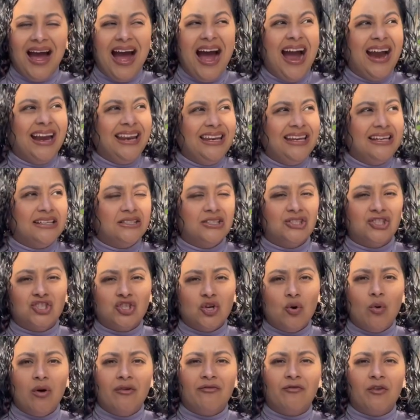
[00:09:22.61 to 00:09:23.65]
I need to
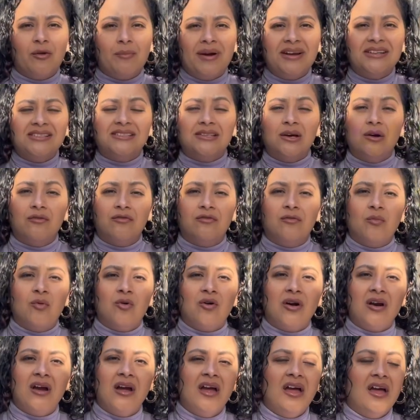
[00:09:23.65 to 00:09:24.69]
show up for myself
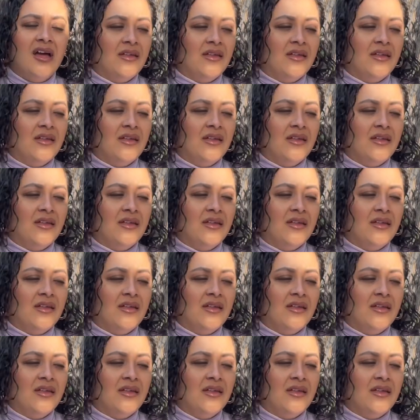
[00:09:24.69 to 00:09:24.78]
more.